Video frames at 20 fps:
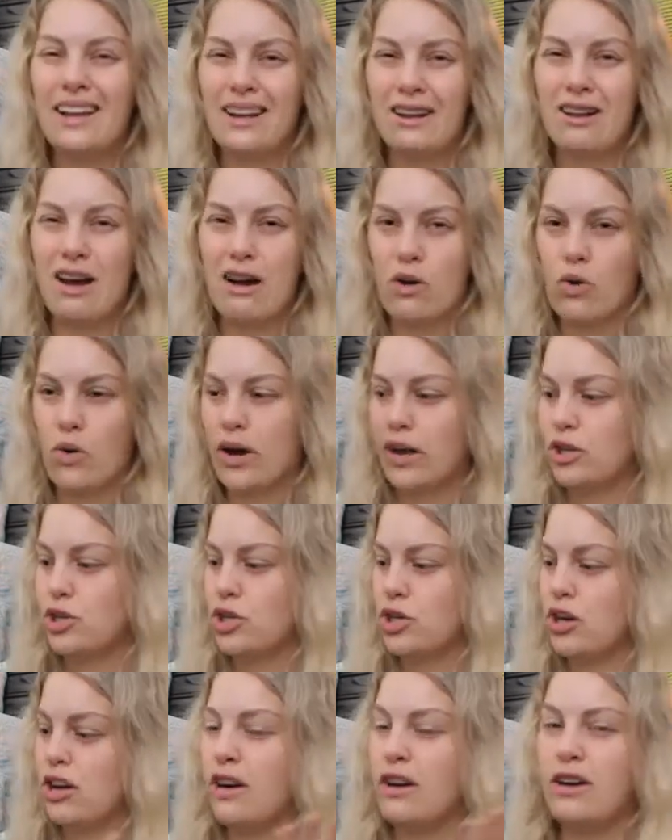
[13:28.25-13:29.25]
Not quite
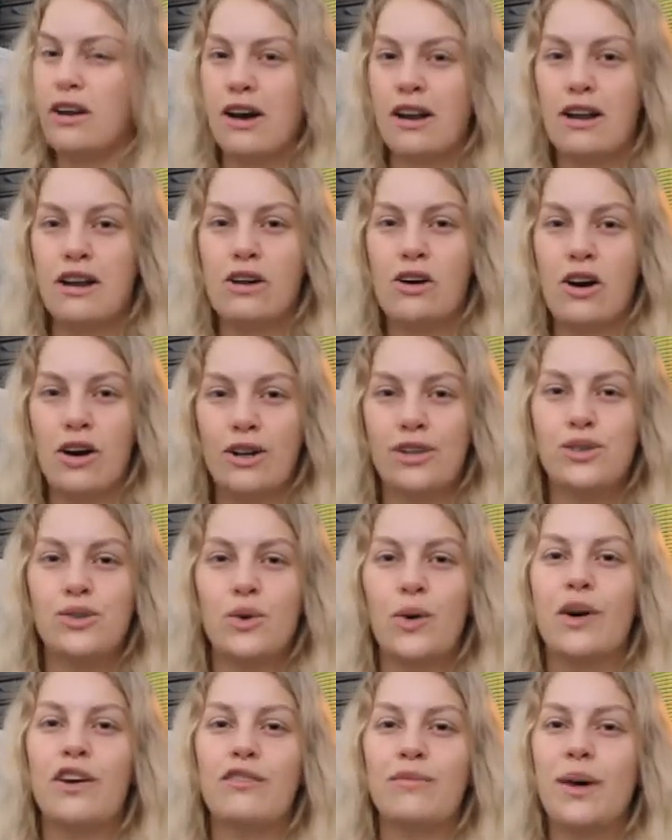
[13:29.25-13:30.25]
sure, not a
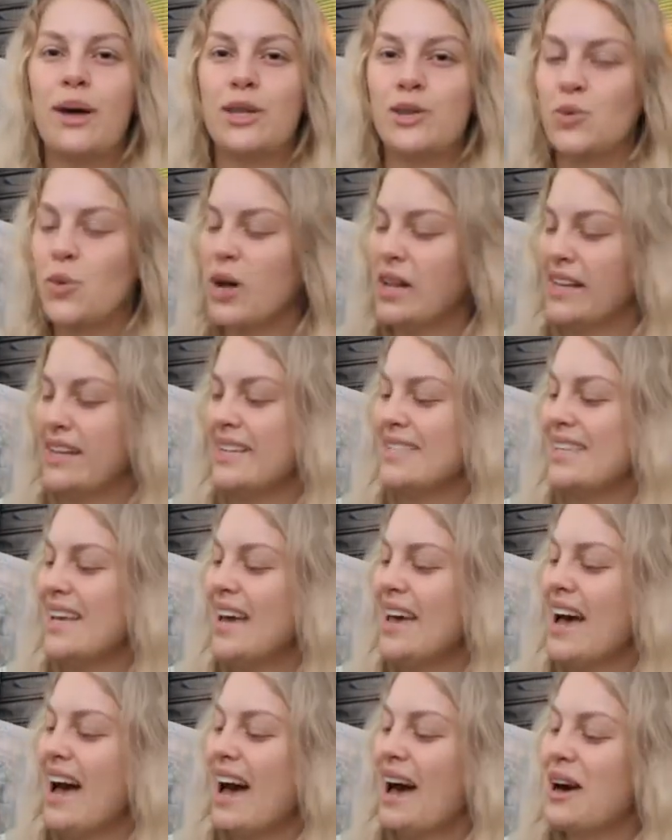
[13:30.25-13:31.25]
connoisseur of men's wallets,
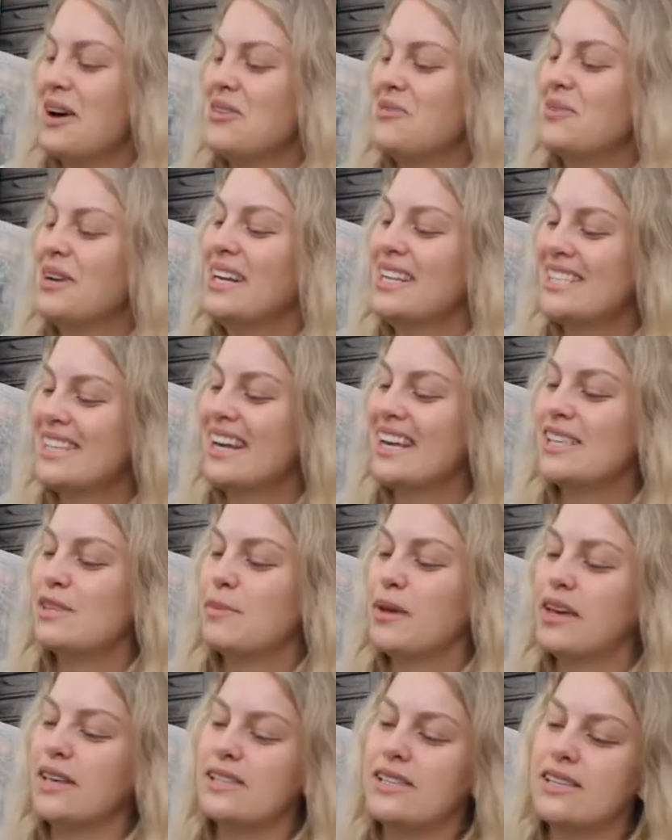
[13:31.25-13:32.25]
um, but it's nice
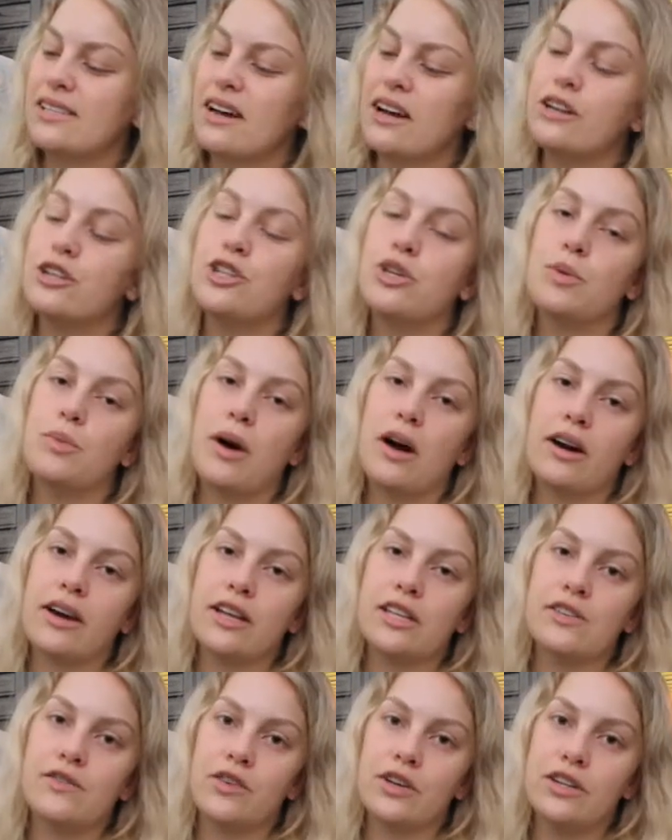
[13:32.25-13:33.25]
because he's got two
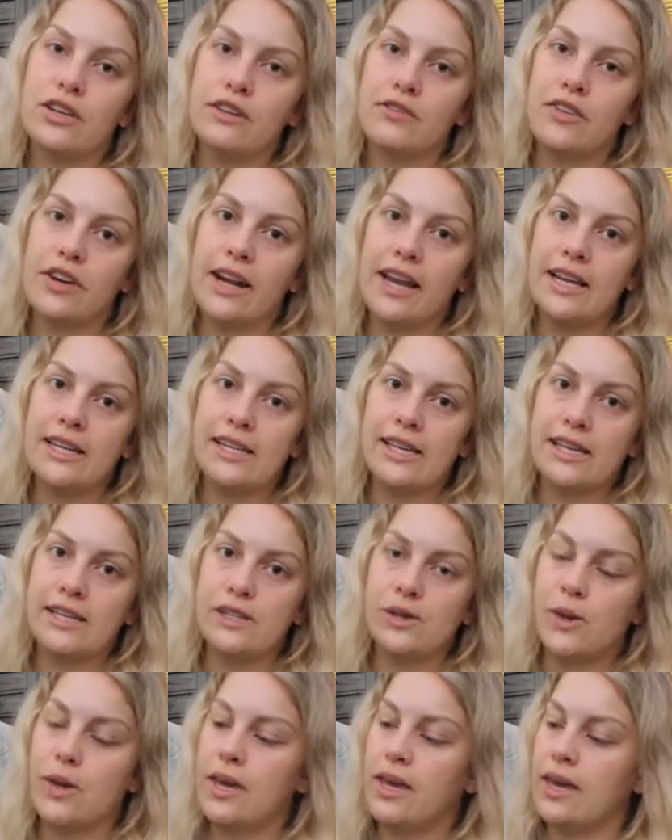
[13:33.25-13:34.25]
pockets for different IDs
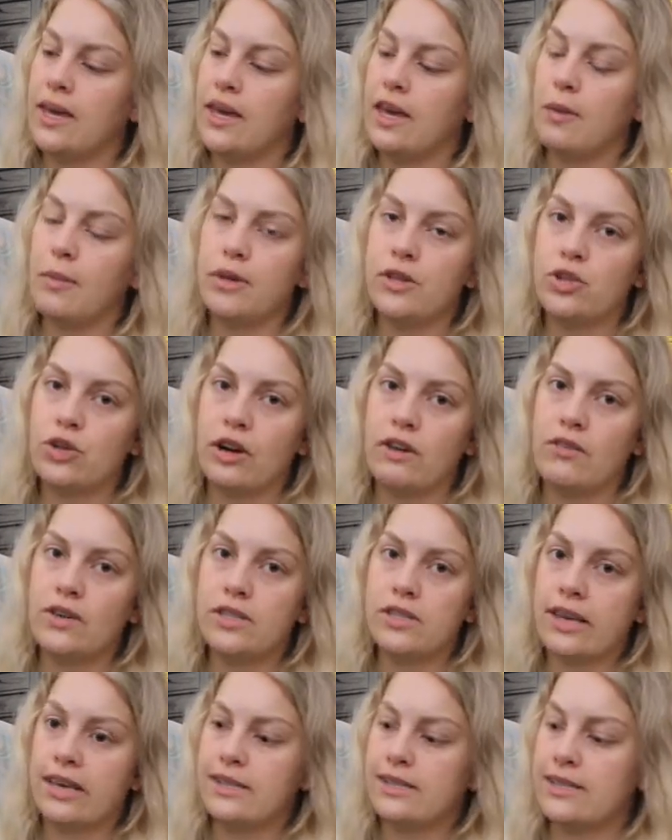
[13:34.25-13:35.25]
so he can keep his
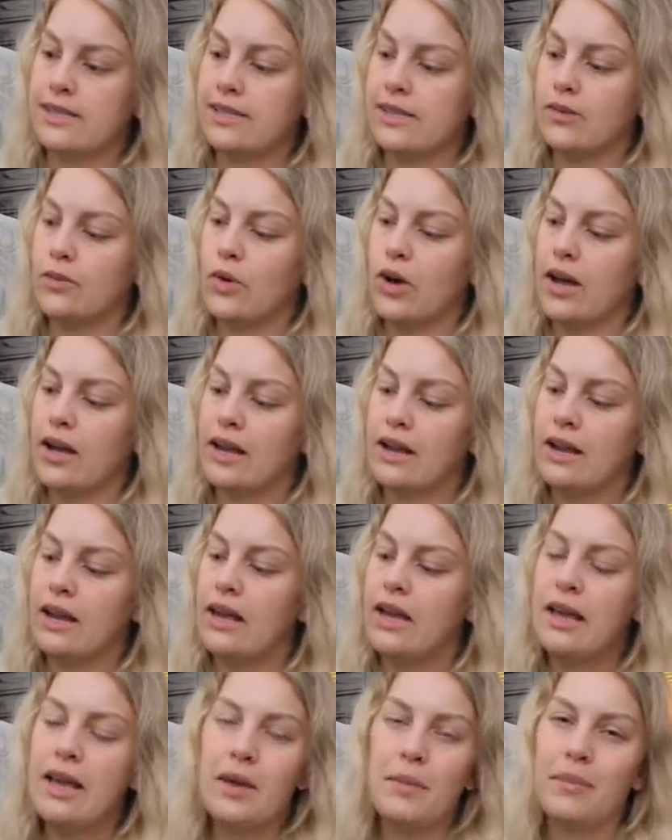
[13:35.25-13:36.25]
driver's license in one and
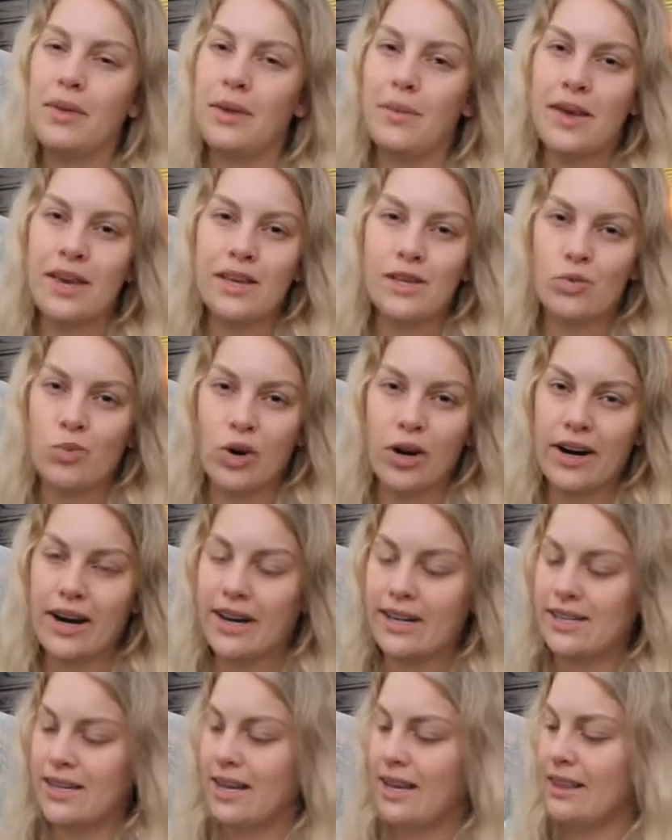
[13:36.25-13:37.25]
maybe his work
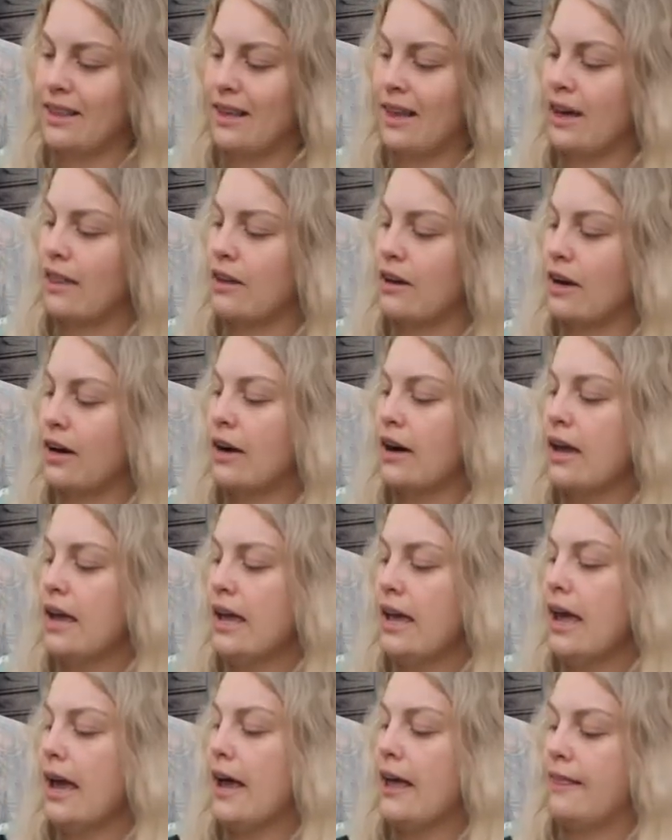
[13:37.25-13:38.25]
ID in the other.
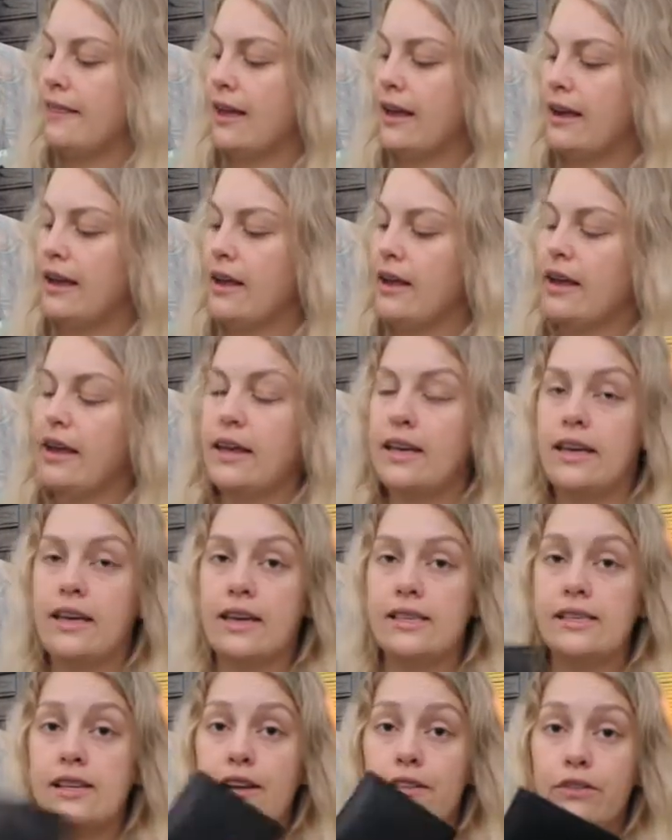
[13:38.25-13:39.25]
And then he
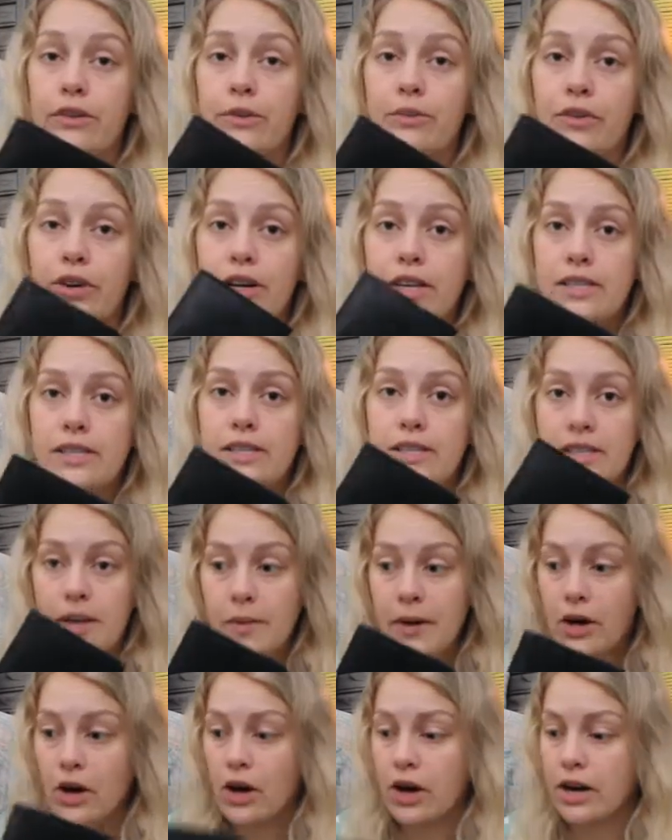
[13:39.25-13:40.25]
has enough room for his
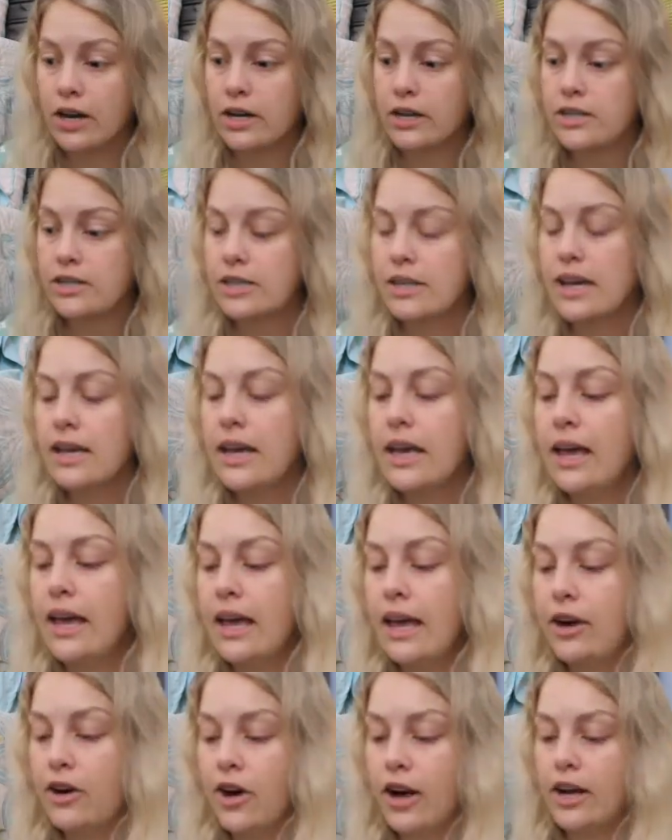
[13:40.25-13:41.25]
debit cards
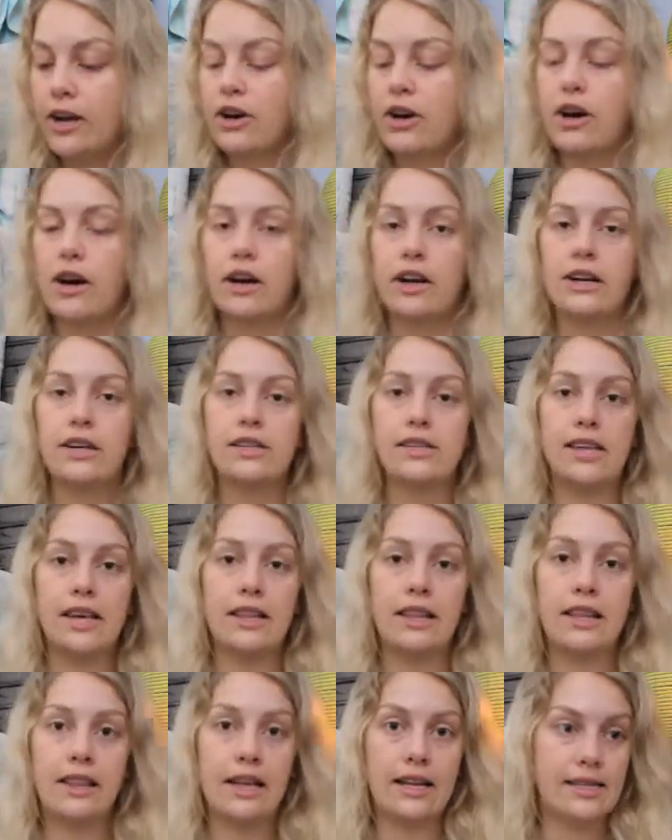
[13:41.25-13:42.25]
and credit cards
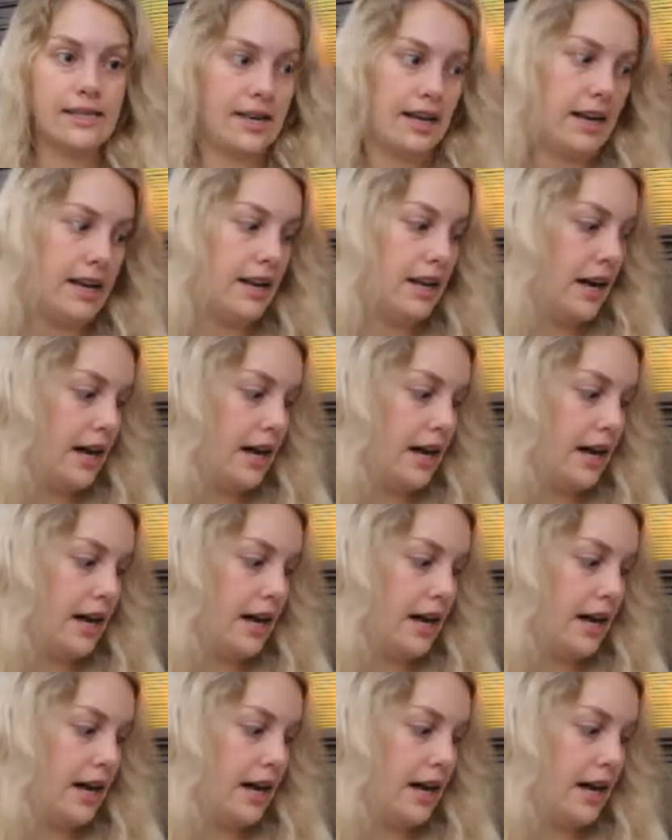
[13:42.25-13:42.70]
and then that's it.